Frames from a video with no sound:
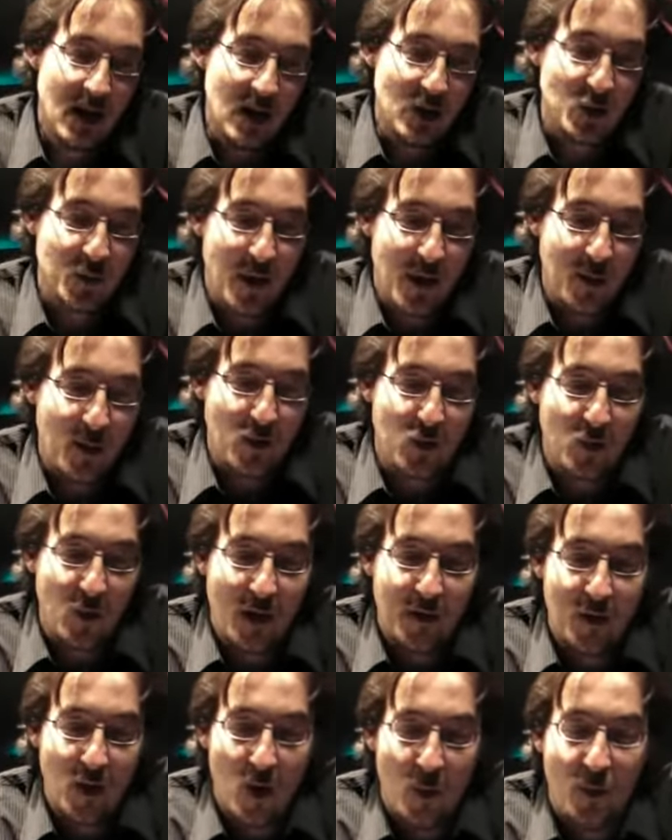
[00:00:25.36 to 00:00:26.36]
to be able to
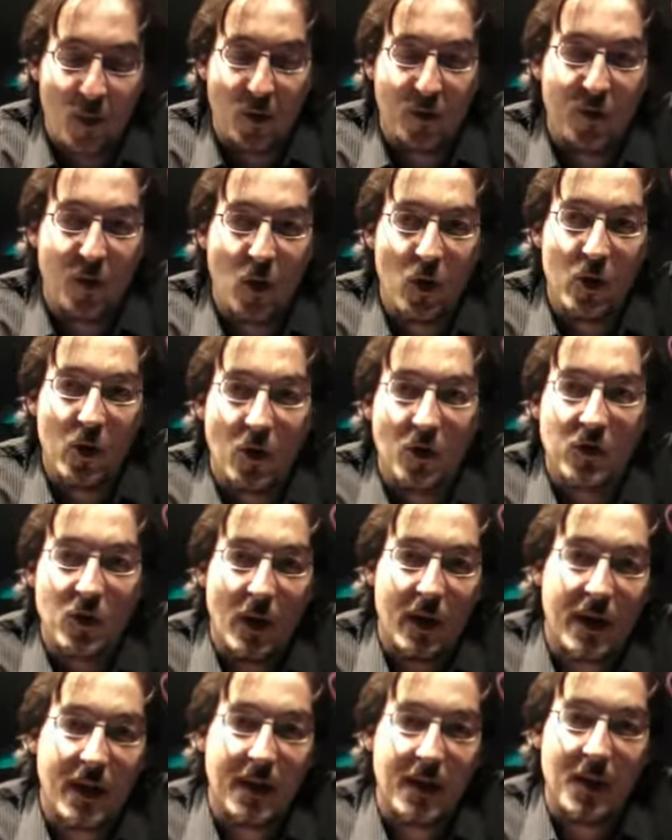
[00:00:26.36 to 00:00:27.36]
have a portfolio. So
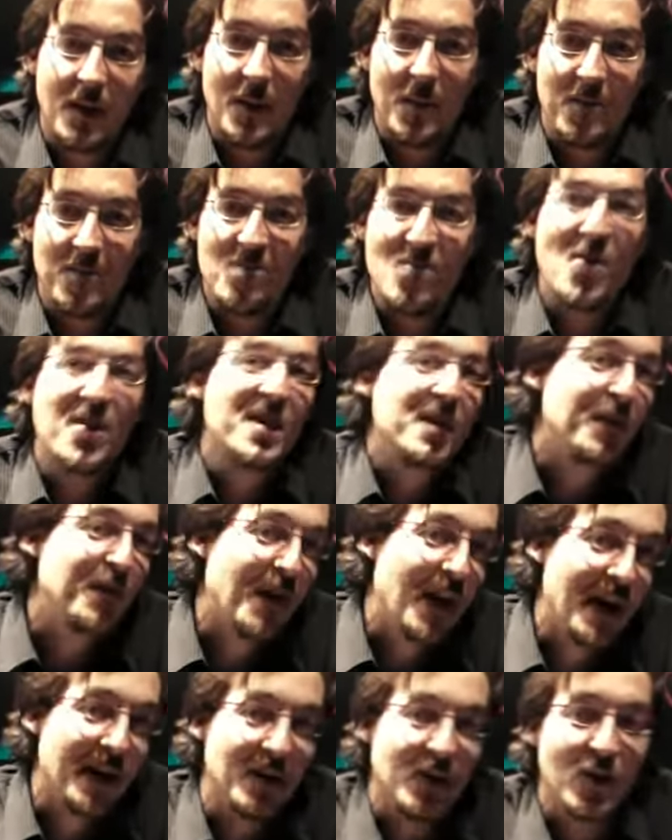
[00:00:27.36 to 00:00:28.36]
I kind of
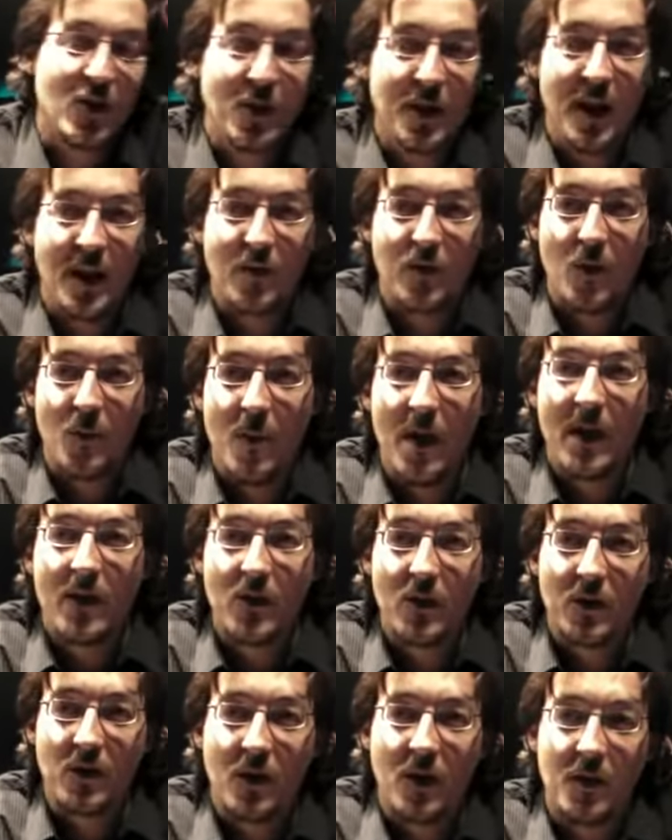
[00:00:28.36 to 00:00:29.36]
modified a codec from
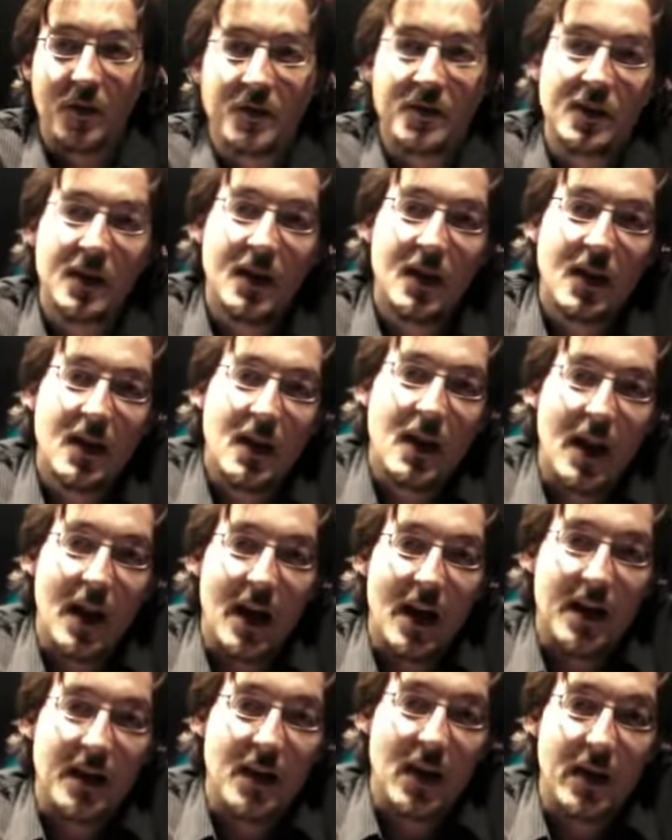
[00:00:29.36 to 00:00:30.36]
Microsoft
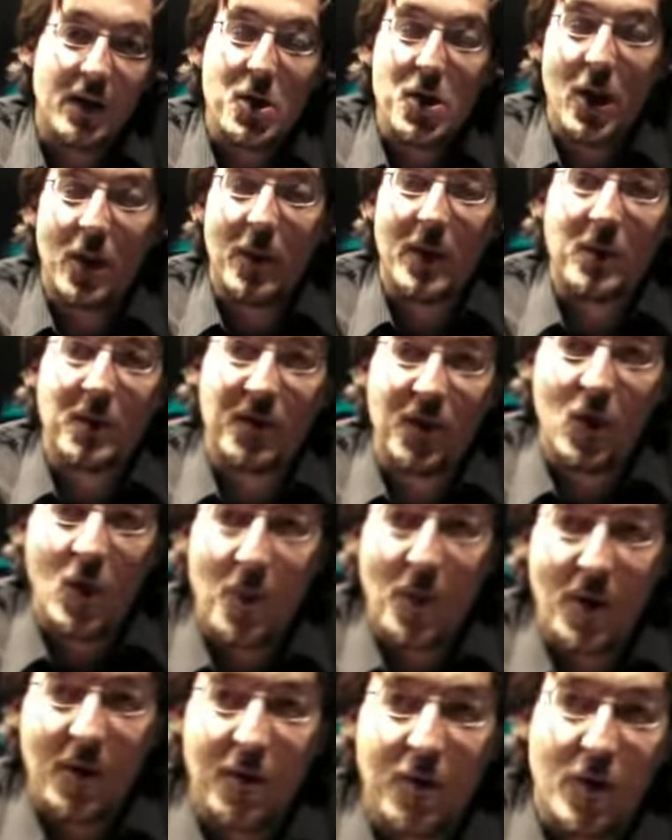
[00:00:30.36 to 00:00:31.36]
and share it with a
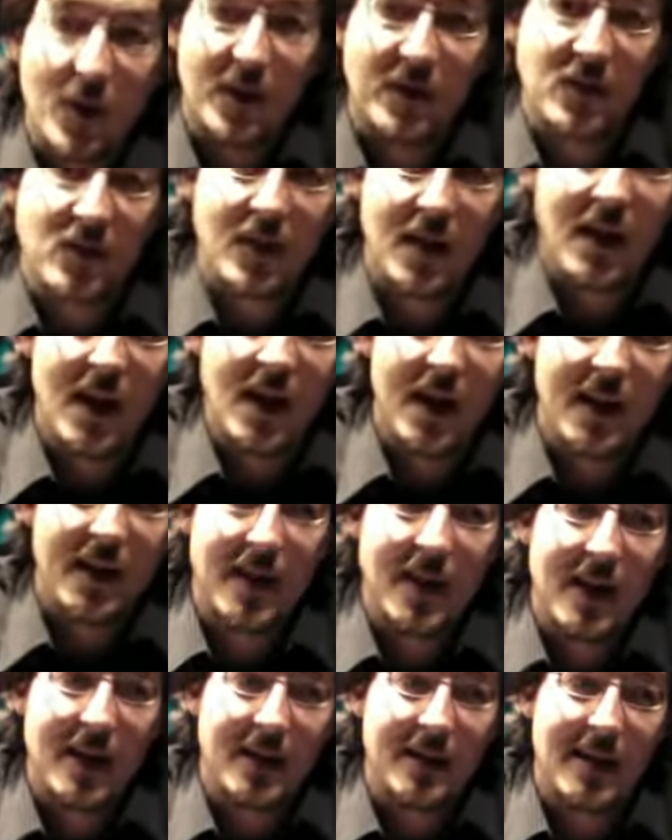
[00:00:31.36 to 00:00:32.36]
couple of friends
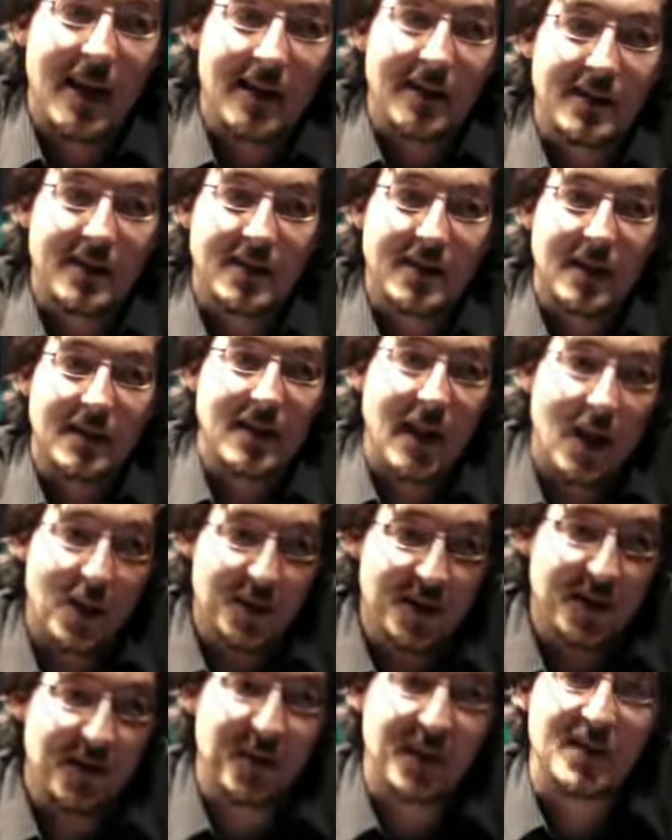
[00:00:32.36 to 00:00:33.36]
online. And that's how
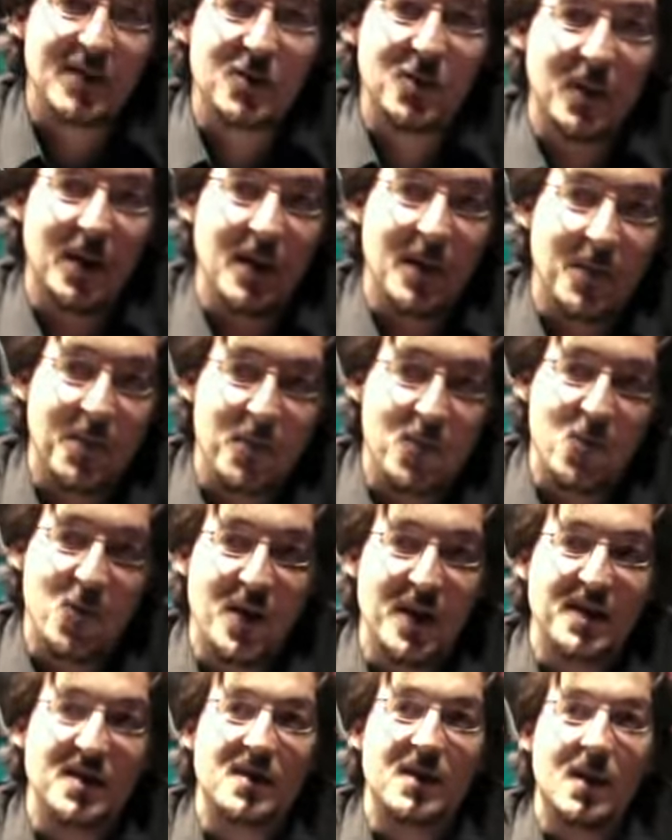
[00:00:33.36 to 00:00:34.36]
DivX
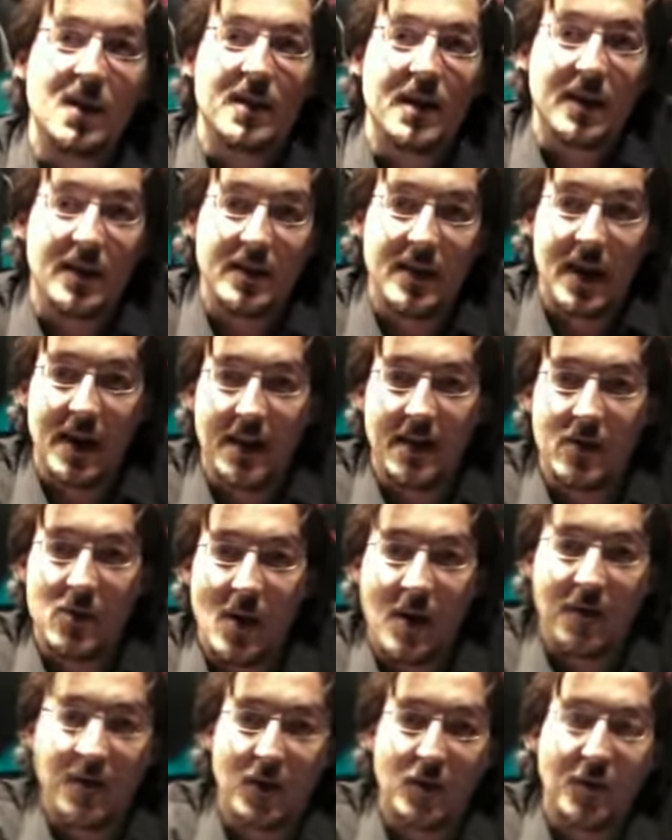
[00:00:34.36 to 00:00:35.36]
really started. Then you
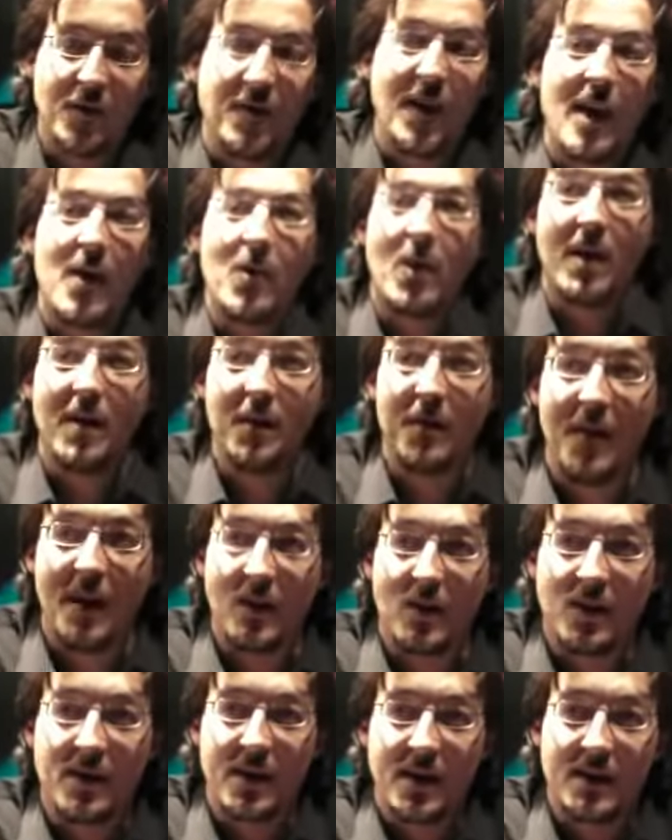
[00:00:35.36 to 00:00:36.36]
have the viral
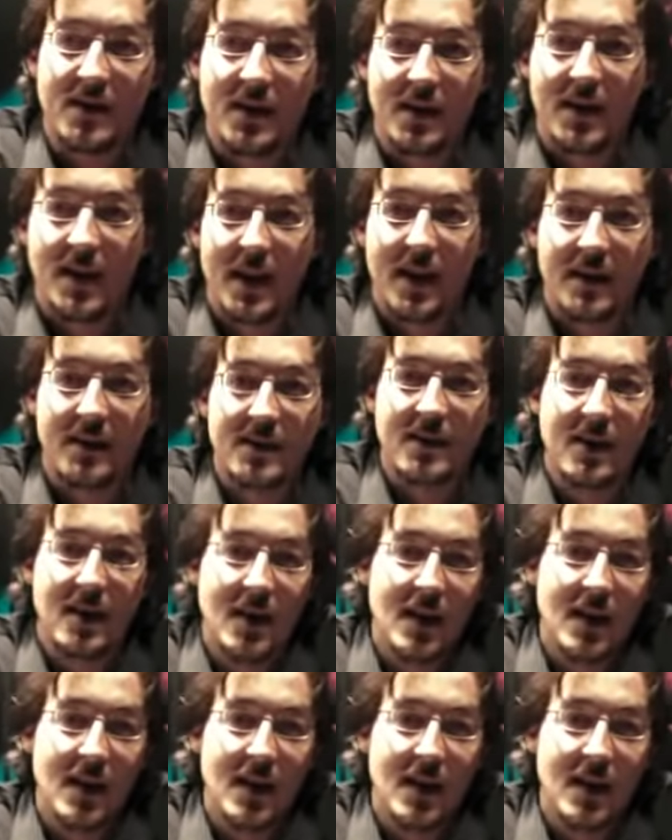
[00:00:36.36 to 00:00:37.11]
effect on the internet.